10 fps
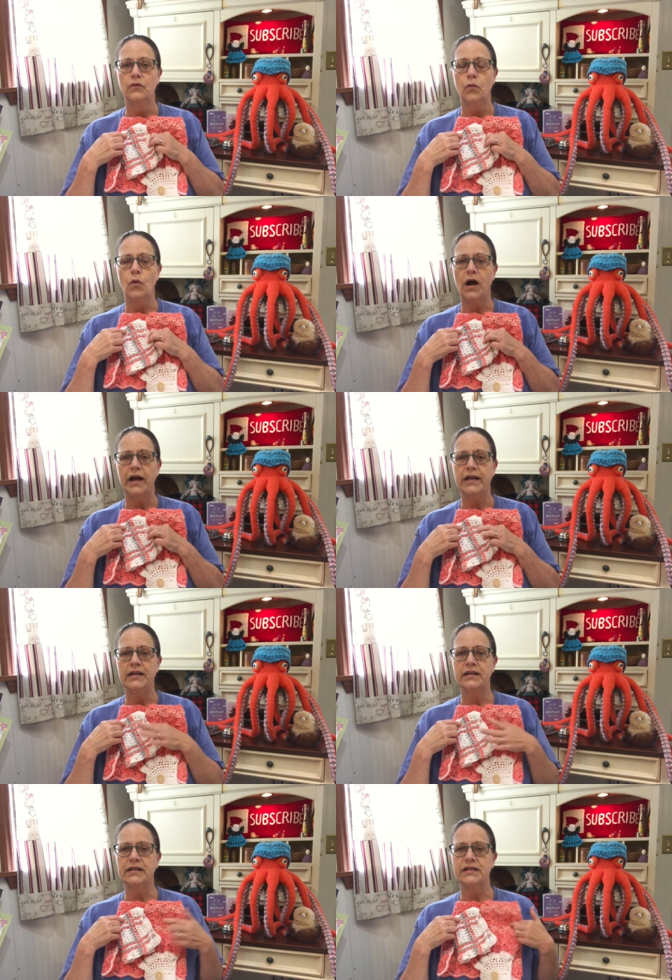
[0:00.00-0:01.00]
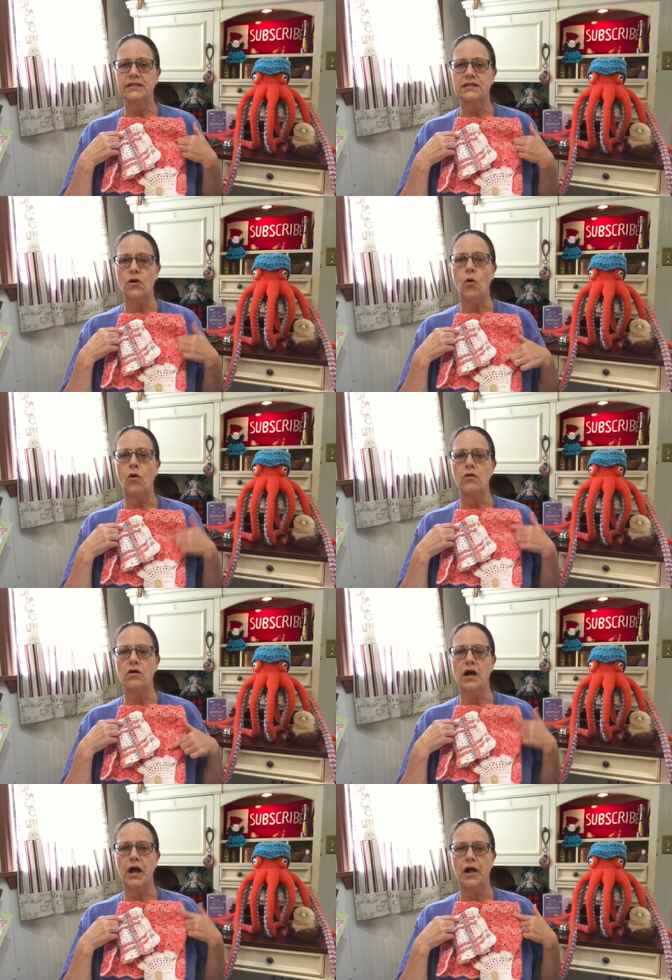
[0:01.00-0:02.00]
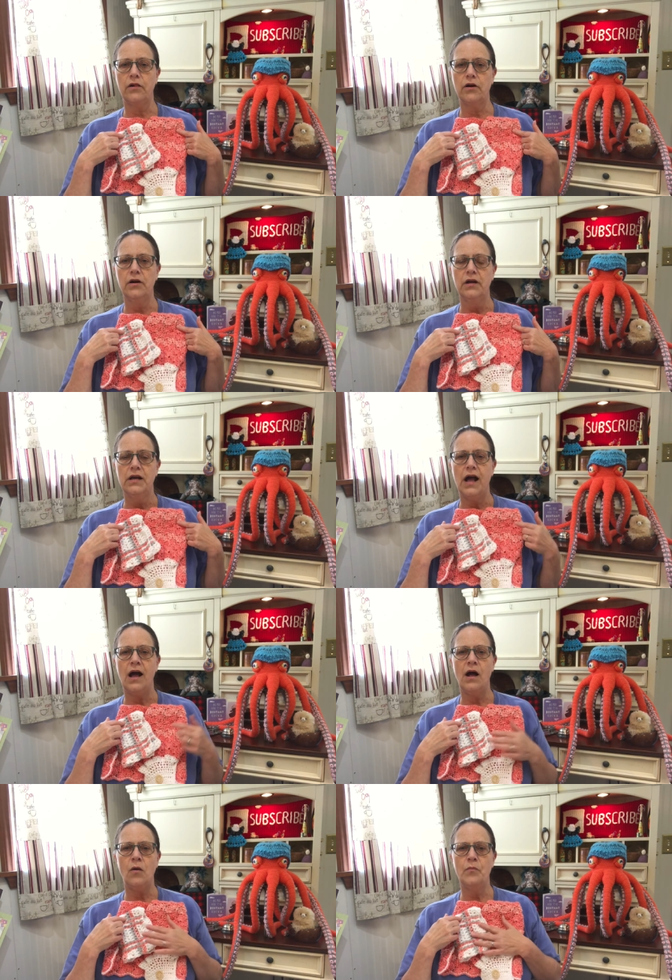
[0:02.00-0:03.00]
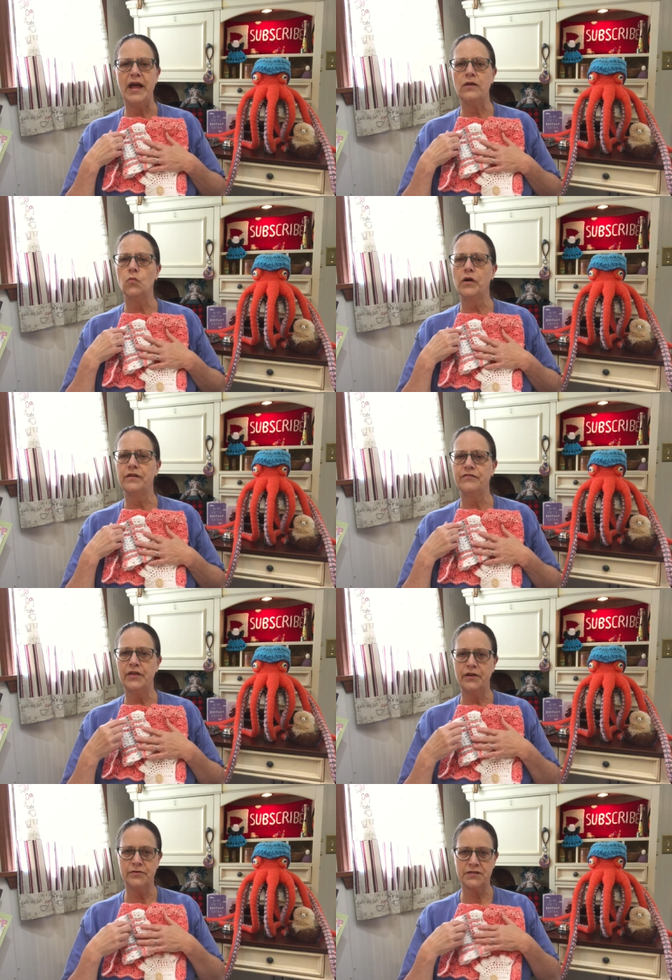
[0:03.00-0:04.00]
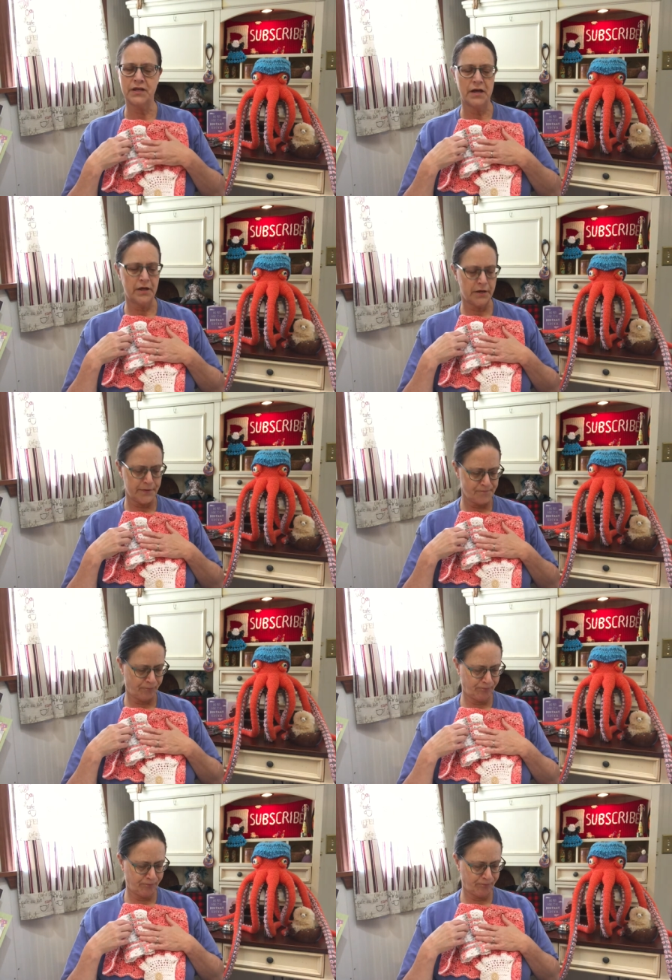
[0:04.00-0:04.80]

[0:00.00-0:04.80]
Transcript: white and this coral color, I'll make one of those um,